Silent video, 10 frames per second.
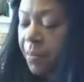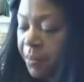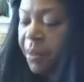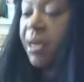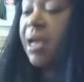
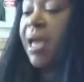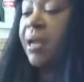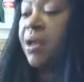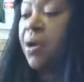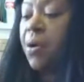But I
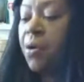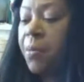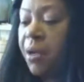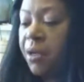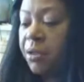added cocoa
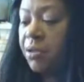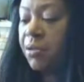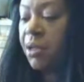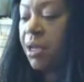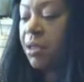butter to
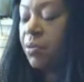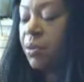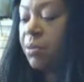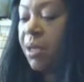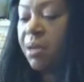the other one
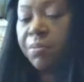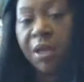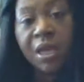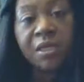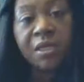
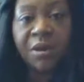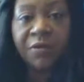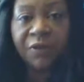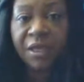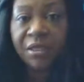because of my
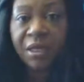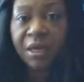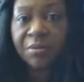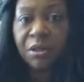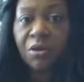FaceTime
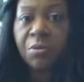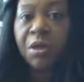soap.